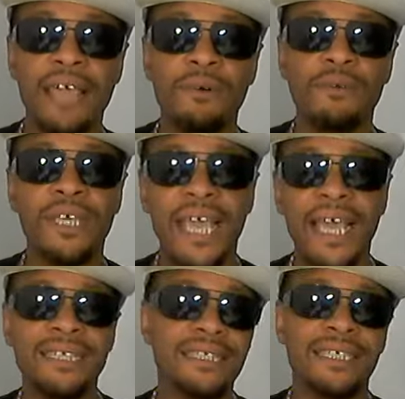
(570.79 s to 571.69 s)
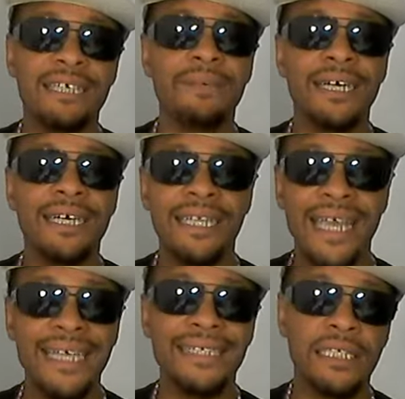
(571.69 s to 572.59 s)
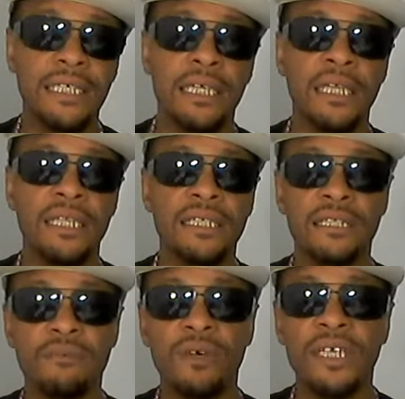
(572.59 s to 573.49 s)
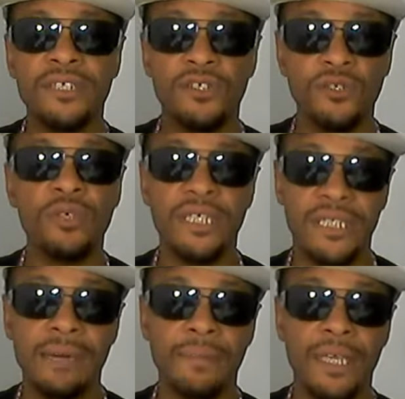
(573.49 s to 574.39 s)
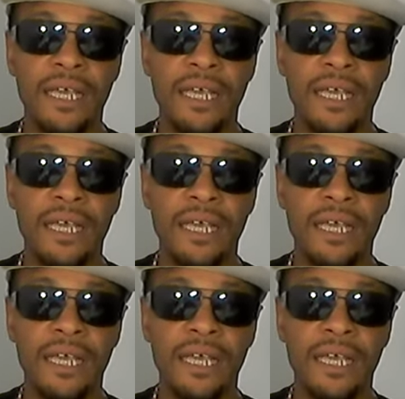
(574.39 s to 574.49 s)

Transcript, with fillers: But we can't just keep alleging that someone is doing something.